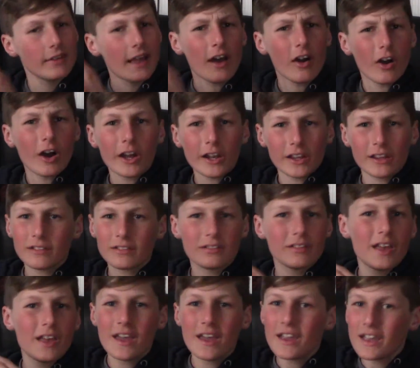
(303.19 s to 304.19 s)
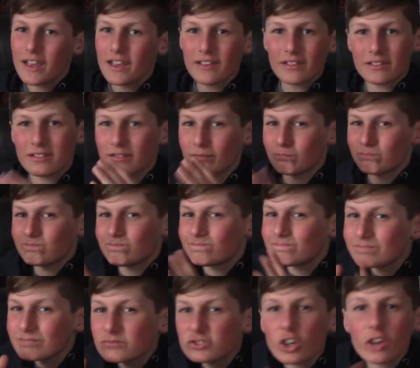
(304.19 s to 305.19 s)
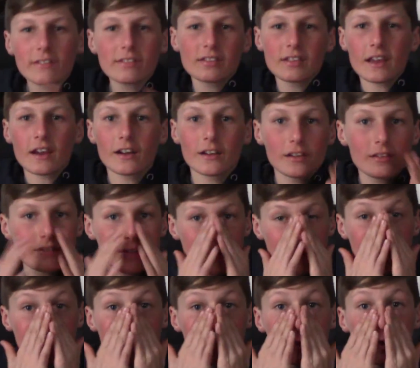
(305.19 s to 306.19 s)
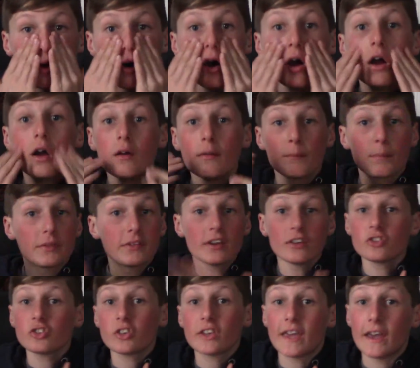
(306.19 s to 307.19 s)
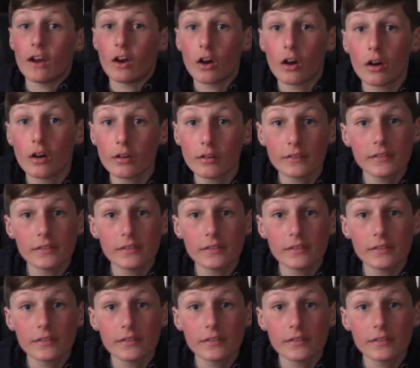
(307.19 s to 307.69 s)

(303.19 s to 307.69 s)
That audience is just there to see people potentially get hurt.